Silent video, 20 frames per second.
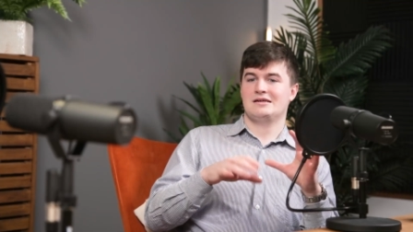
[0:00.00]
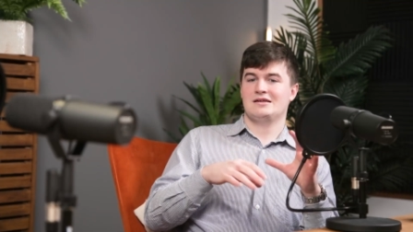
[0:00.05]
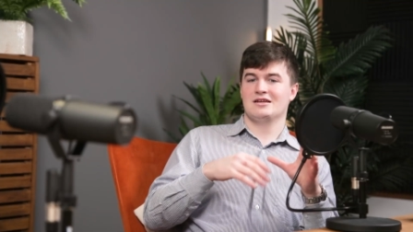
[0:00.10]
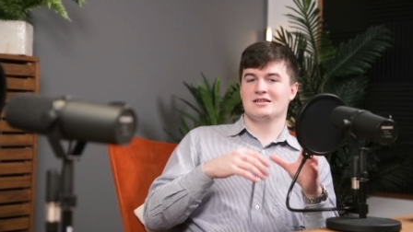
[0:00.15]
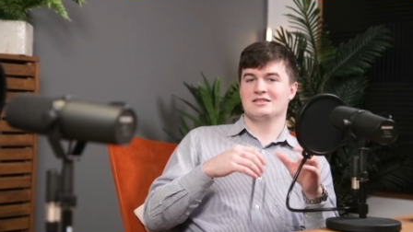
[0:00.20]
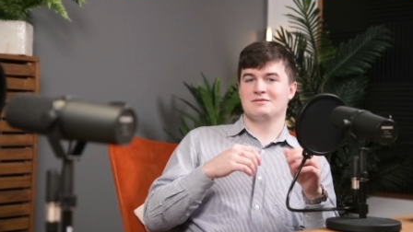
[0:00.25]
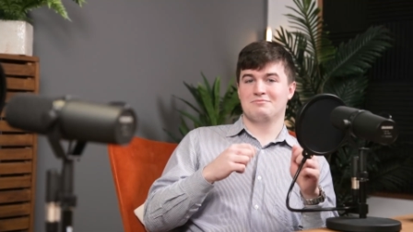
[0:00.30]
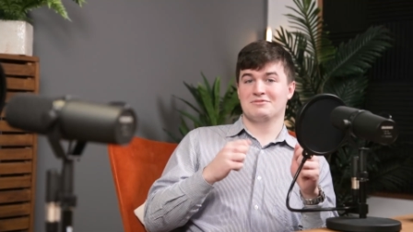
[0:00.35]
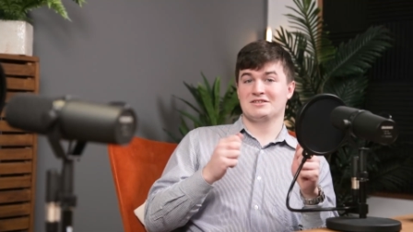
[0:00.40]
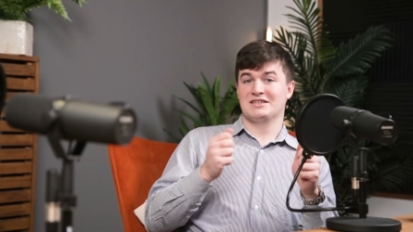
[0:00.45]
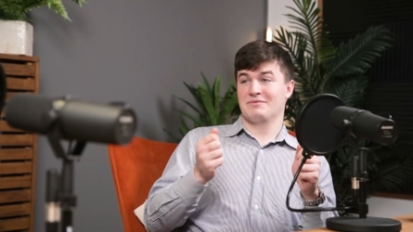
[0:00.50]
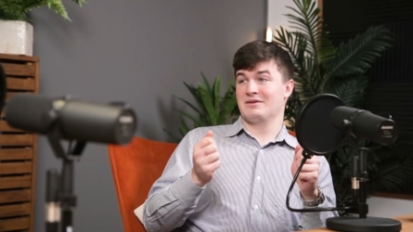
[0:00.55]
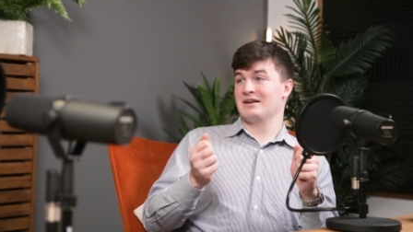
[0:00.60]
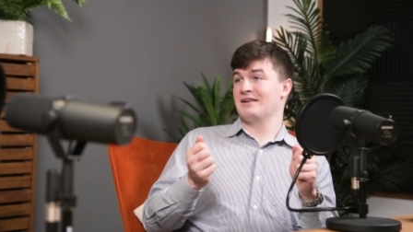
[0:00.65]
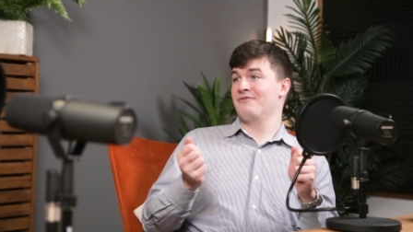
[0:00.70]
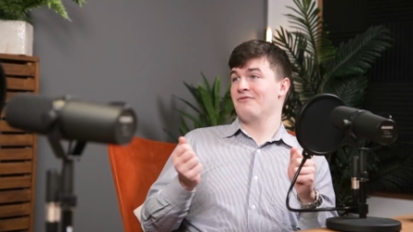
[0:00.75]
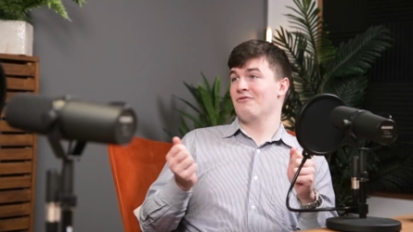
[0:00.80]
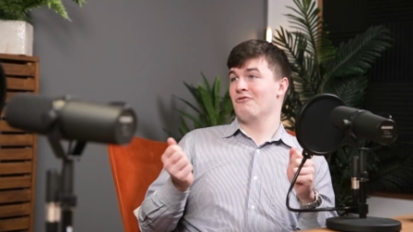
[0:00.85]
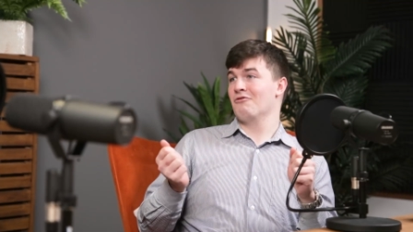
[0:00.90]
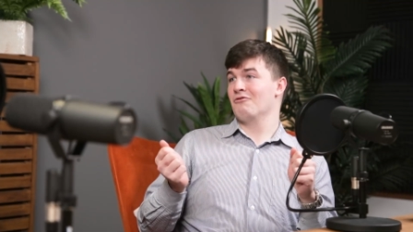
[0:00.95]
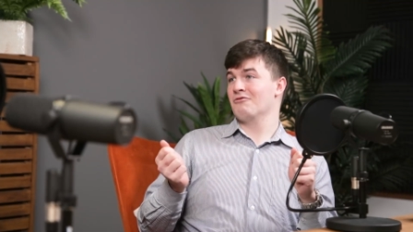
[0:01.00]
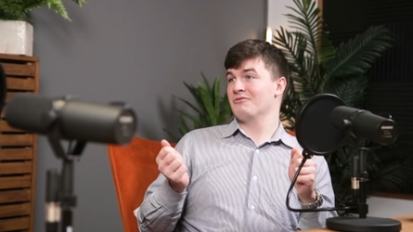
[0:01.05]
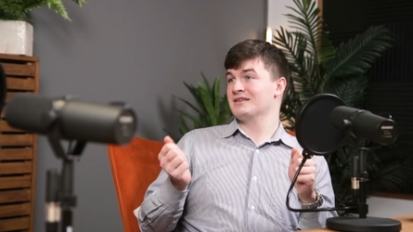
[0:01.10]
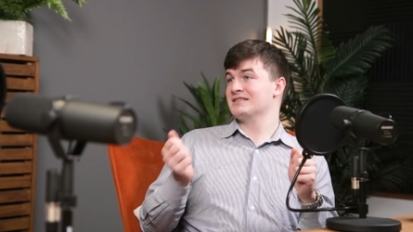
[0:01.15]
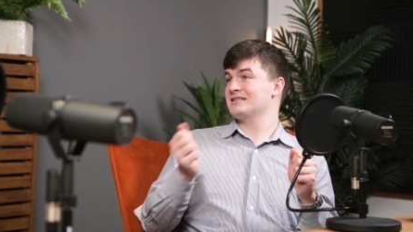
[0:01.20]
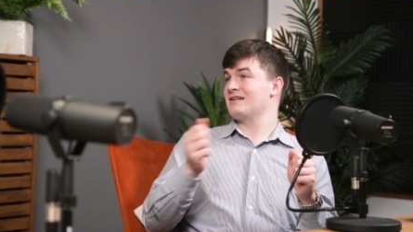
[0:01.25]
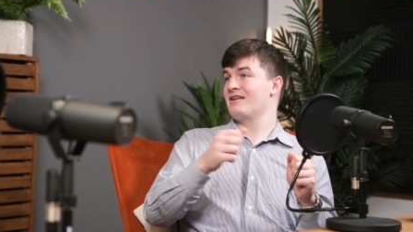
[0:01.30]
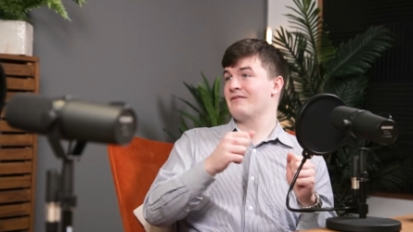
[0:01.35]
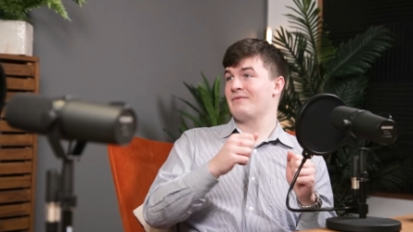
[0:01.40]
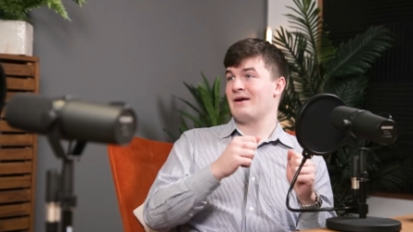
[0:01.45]
are specifically for this
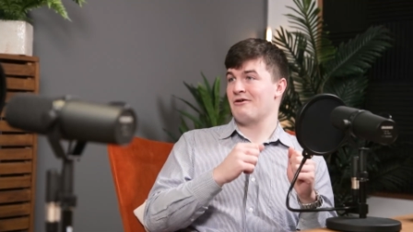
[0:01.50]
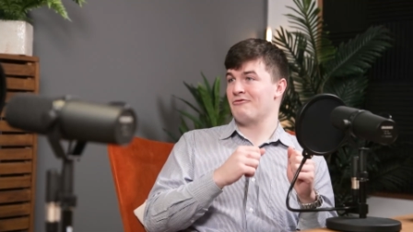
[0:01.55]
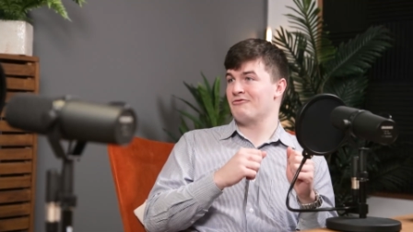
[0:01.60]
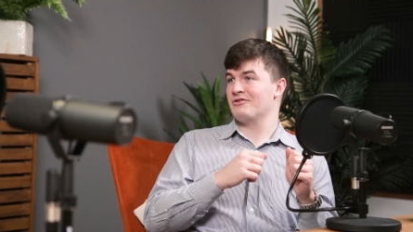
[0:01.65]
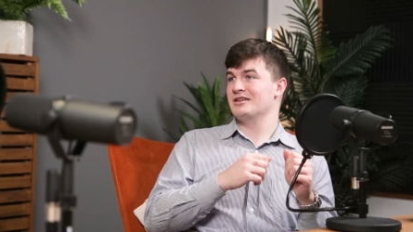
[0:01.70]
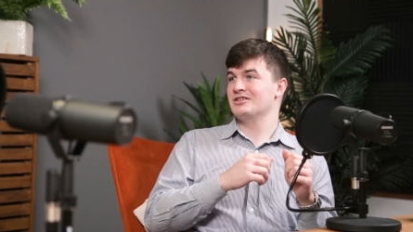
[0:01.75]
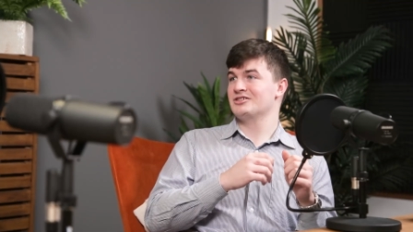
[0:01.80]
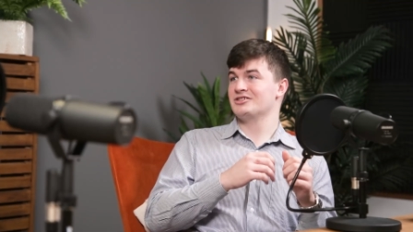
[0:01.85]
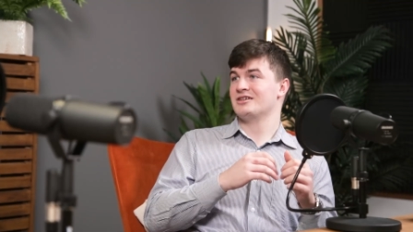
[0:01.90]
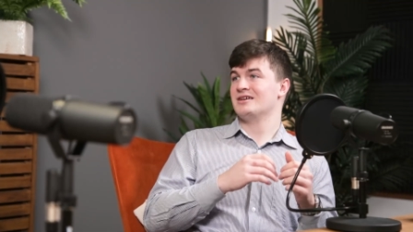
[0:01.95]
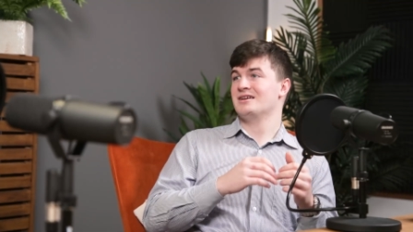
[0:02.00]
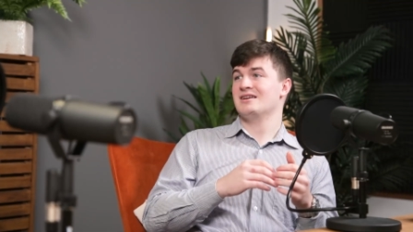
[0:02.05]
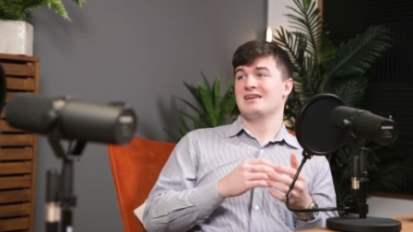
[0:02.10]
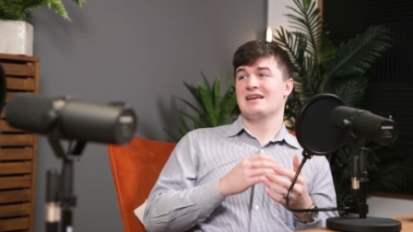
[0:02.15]
kind of outreach.